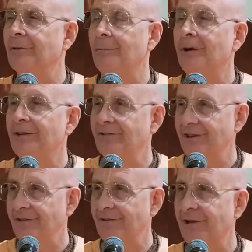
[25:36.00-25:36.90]

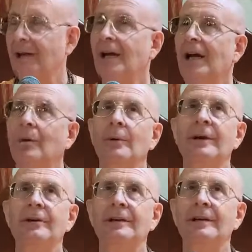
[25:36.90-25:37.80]
process. We
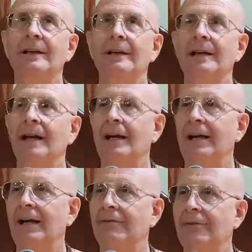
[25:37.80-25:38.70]
are in the
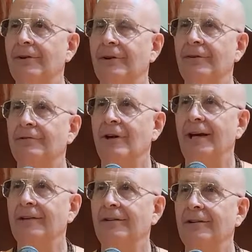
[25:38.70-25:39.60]
effort of
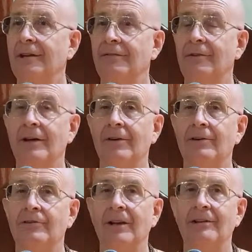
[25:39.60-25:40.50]
trying to deliver
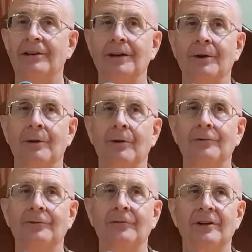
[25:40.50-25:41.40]
others, and you know,
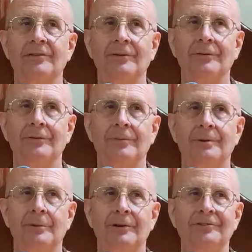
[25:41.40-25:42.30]
those of us who have been
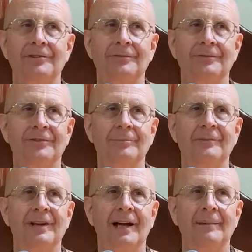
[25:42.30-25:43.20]
preaching for some
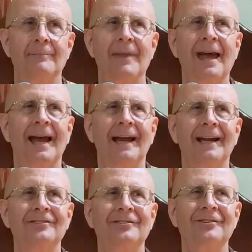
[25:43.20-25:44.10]
time,
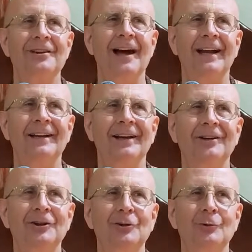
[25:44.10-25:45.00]
it's not
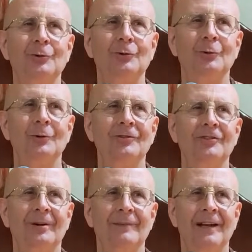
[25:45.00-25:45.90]
unusual
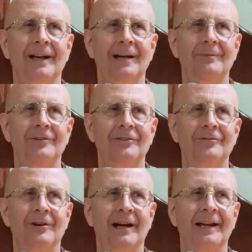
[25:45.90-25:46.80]
sometimes to
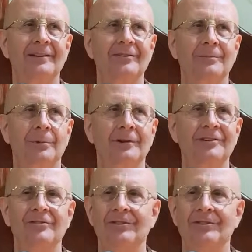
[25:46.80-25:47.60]
try to preach to